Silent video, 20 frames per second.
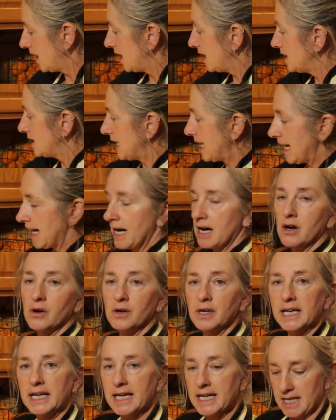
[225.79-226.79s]
Now,
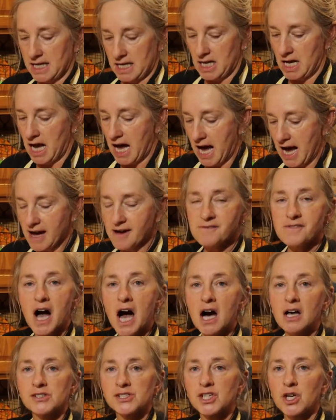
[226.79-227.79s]
I've
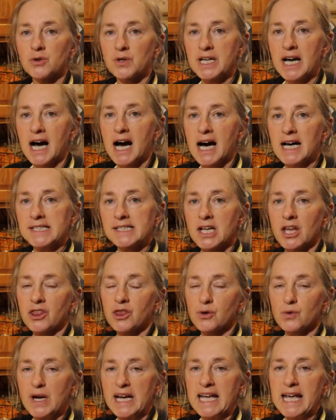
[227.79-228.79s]
also got
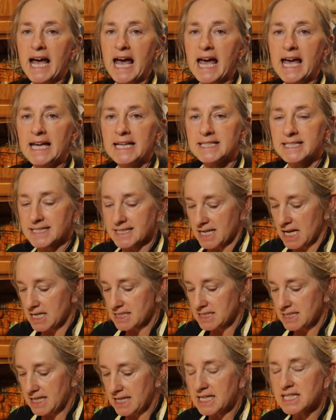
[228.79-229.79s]

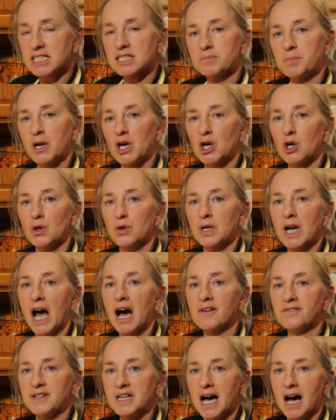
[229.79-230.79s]
3/8 teaspoon
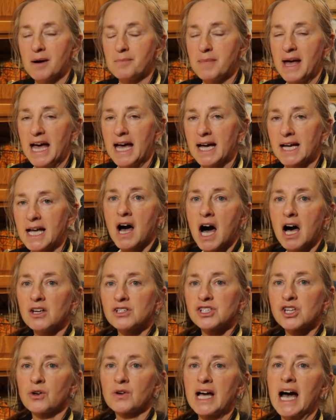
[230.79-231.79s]
of nutmeg. I've
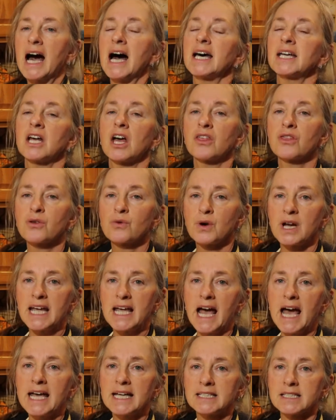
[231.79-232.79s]
also got
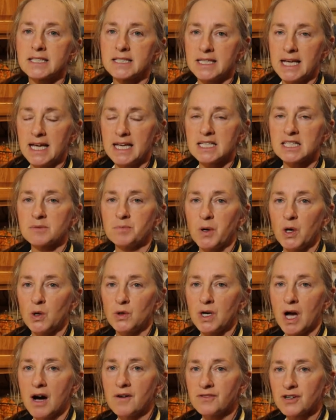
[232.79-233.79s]
3/8
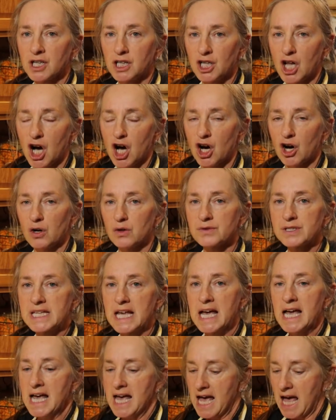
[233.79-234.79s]
teaspoon of cloves.
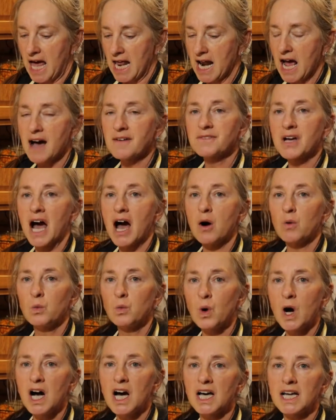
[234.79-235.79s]
And I've got
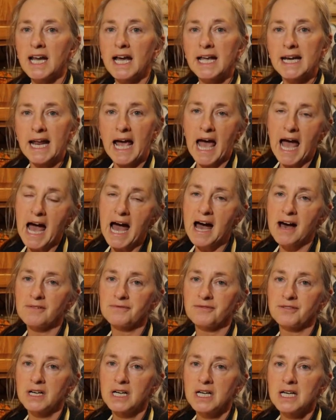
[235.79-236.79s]

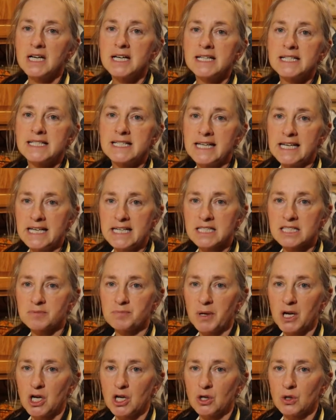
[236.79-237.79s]
1.5
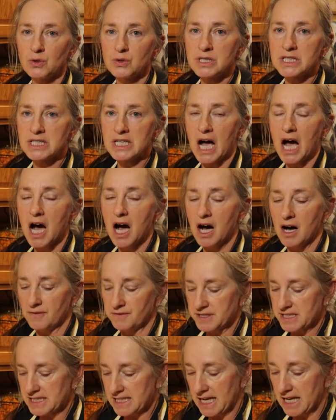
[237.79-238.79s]
teaspoons
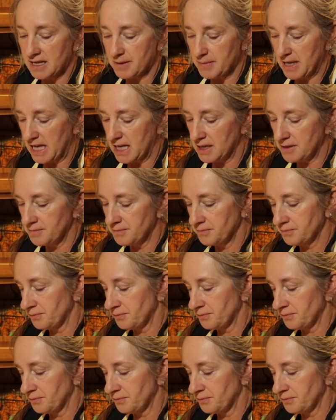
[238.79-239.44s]
of cinnamon.